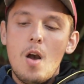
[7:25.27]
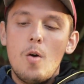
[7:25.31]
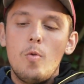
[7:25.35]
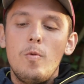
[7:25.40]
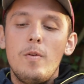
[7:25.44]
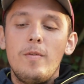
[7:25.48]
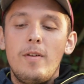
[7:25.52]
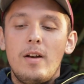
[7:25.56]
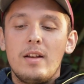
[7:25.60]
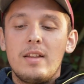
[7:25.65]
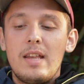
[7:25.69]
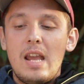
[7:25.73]

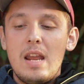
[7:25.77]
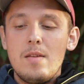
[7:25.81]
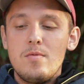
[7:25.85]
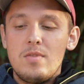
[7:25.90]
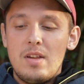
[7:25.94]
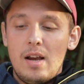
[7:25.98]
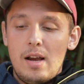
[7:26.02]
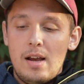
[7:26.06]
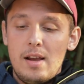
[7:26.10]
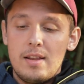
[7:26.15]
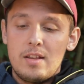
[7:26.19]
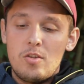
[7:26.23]
with a game
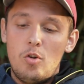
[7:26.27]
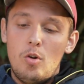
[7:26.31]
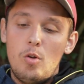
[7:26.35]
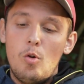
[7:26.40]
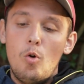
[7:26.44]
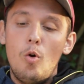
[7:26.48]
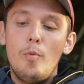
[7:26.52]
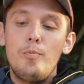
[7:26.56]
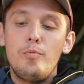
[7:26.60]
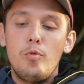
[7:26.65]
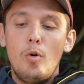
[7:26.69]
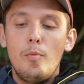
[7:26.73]
that I
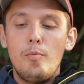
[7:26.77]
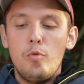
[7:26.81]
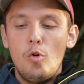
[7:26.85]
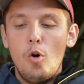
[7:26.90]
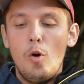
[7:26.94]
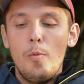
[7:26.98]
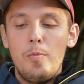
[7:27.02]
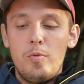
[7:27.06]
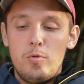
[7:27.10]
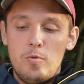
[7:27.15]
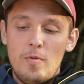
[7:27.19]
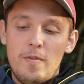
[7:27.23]
call
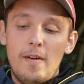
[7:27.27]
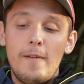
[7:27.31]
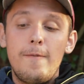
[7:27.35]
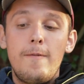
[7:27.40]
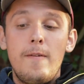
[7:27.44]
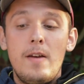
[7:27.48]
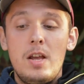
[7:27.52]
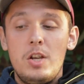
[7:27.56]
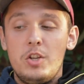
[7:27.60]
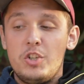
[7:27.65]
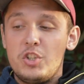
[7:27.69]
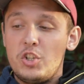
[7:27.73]
up with a
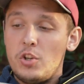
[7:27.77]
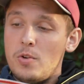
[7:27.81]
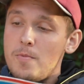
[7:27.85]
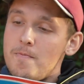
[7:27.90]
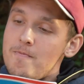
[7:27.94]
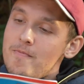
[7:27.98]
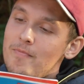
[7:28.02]
fish.